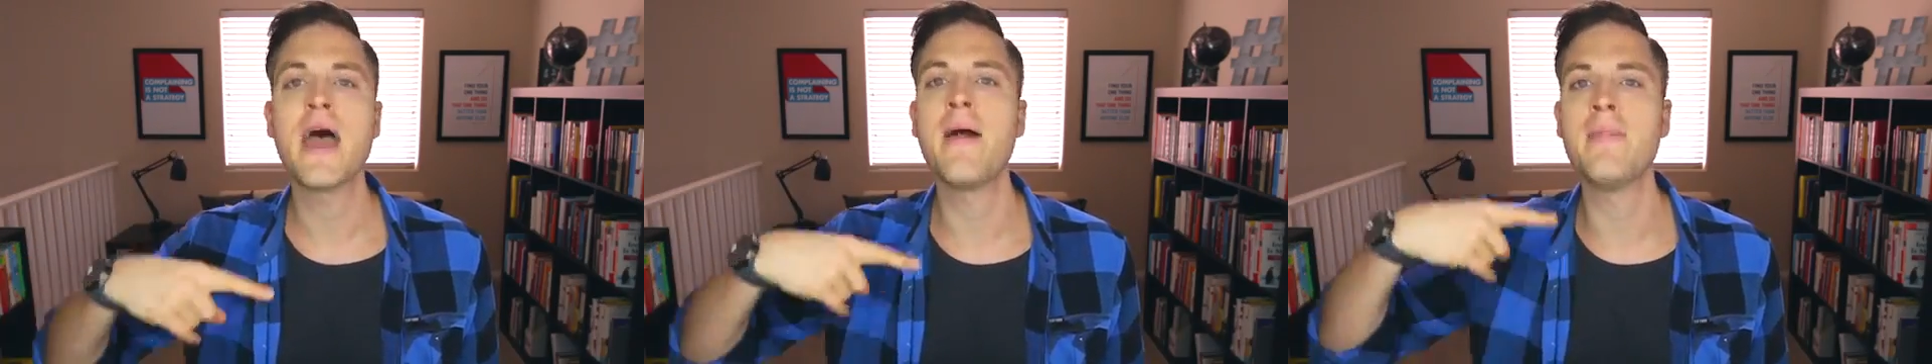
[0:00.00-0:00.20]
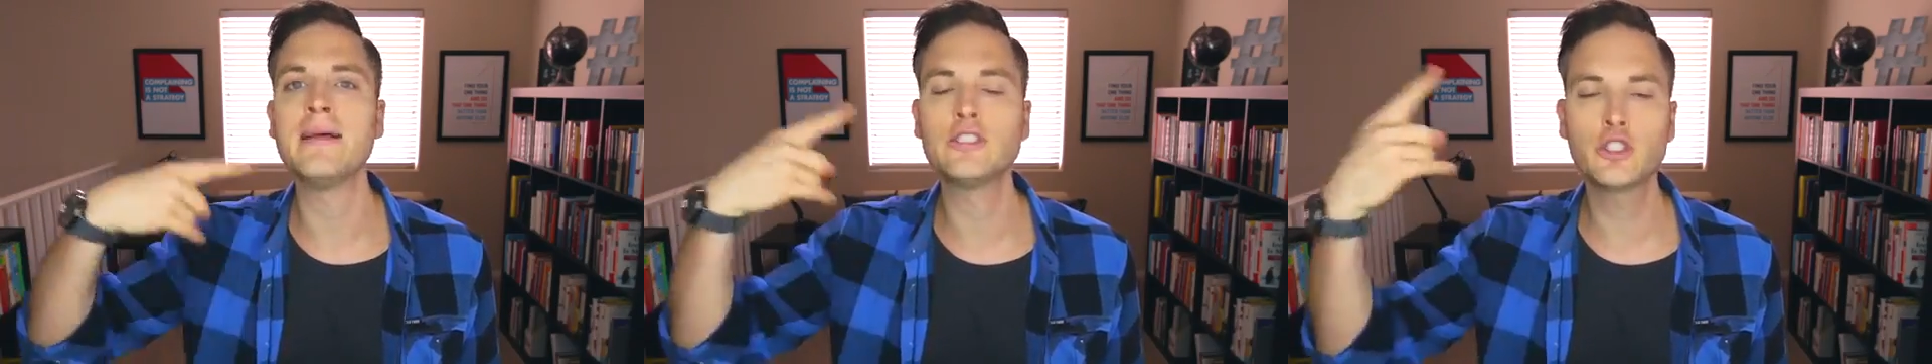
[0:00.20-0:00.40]

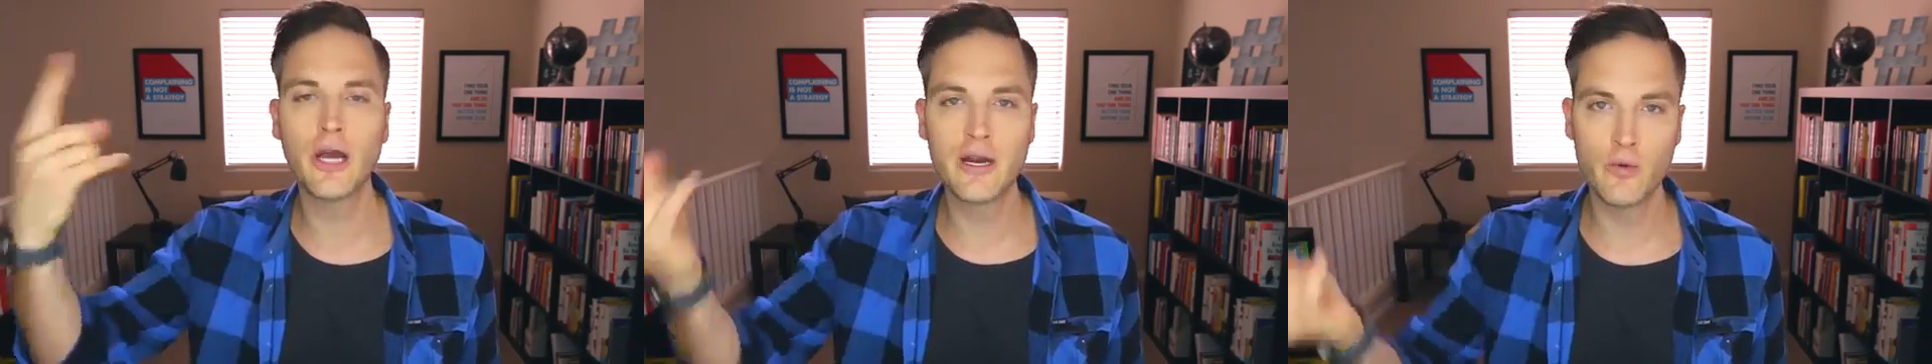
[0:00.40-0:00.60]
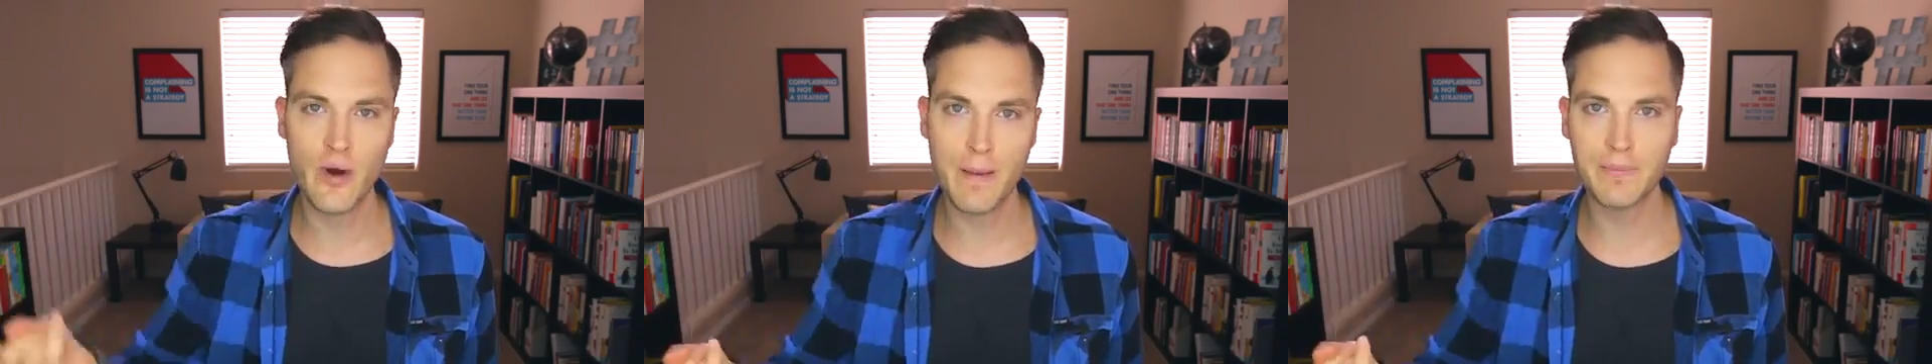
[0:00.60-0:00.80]
and then
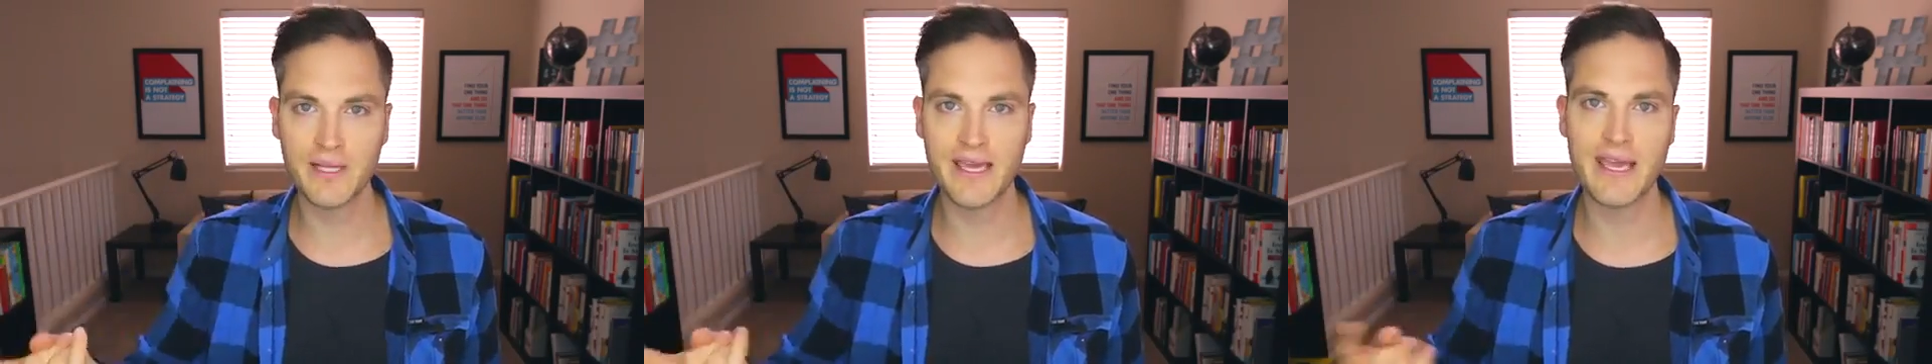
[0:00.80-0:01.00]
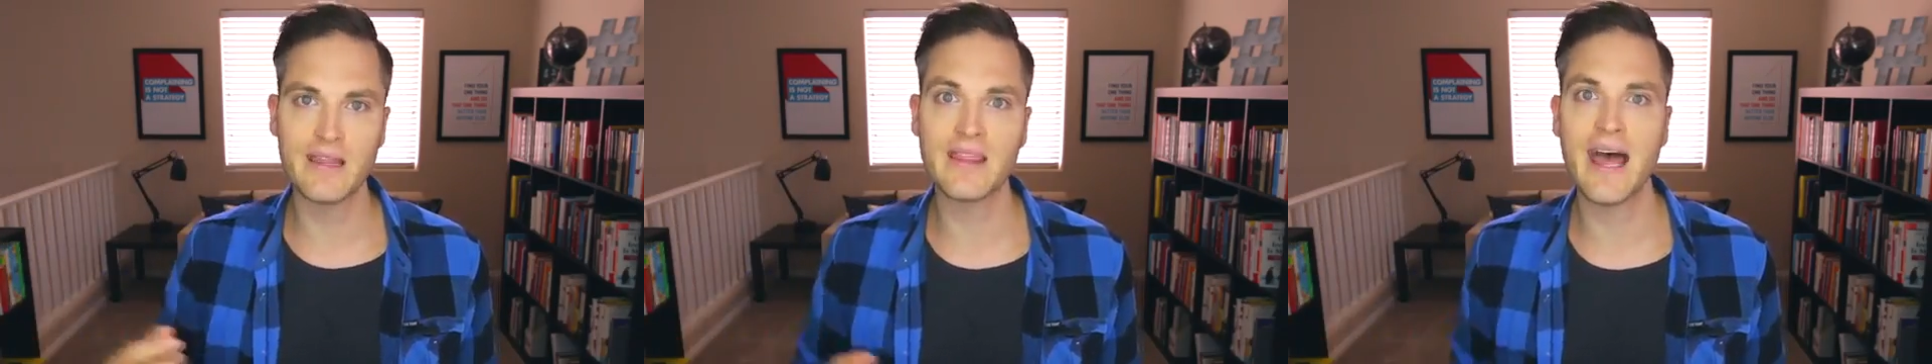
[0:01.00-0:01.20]
try to
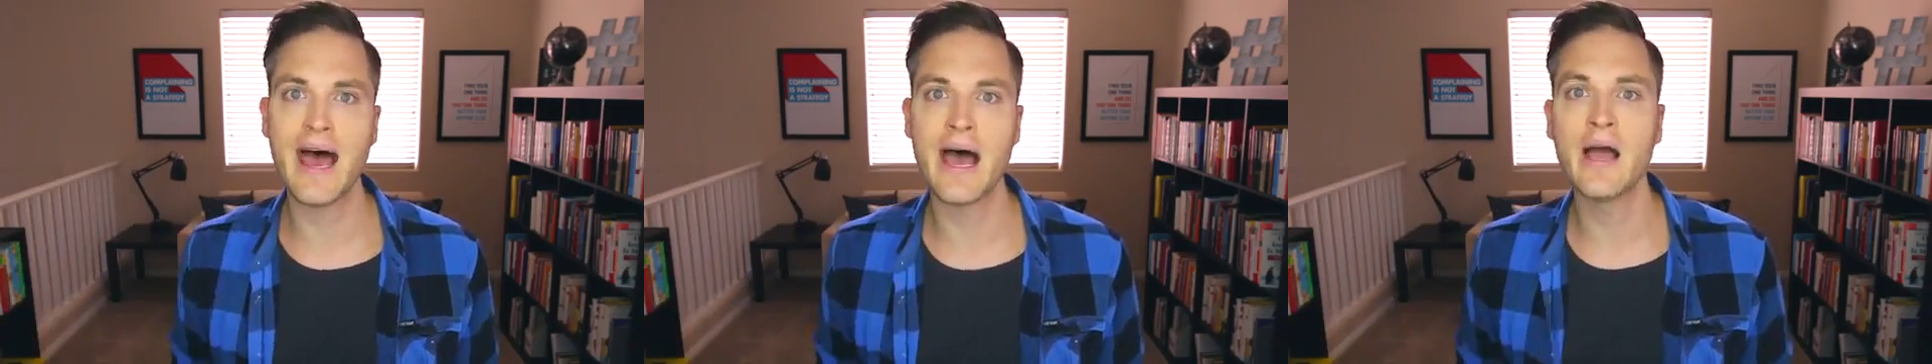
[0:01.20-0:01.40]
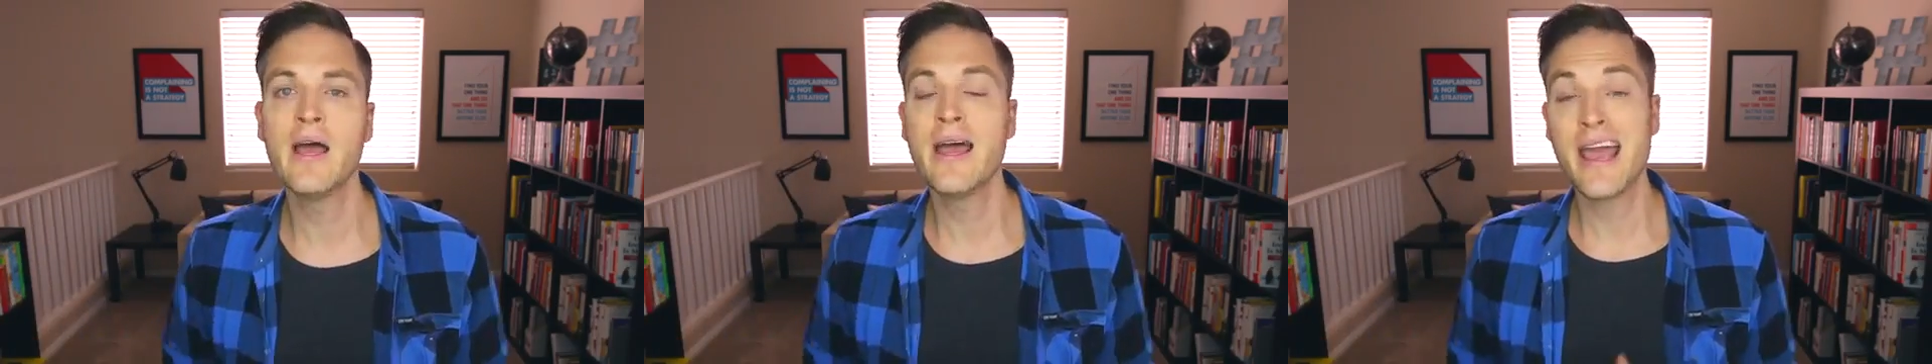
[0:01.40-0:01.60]
replicate
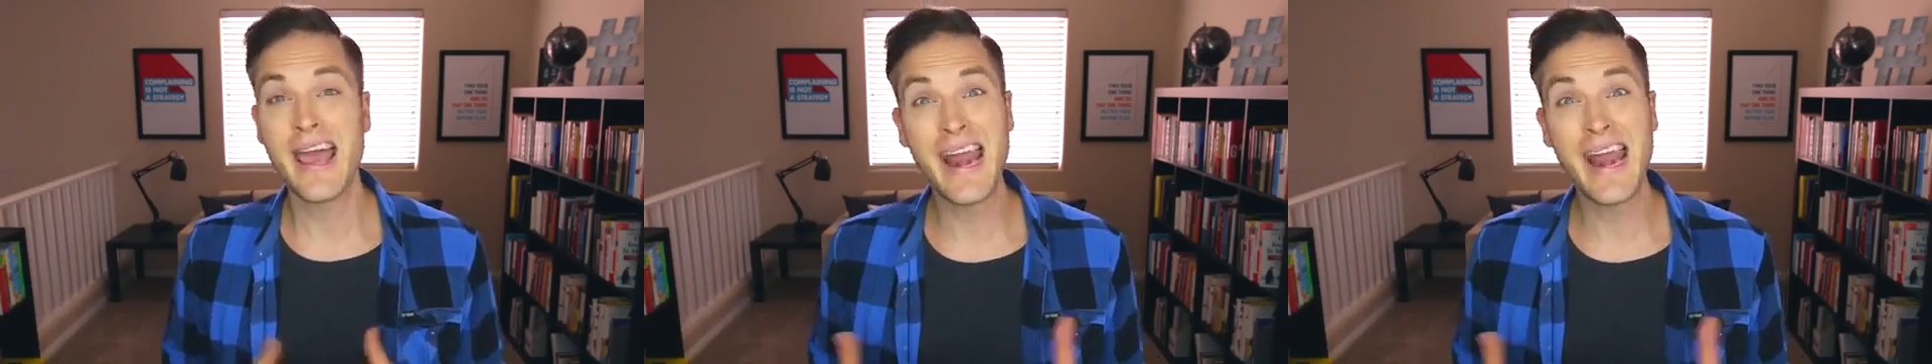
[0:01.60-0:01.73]
that.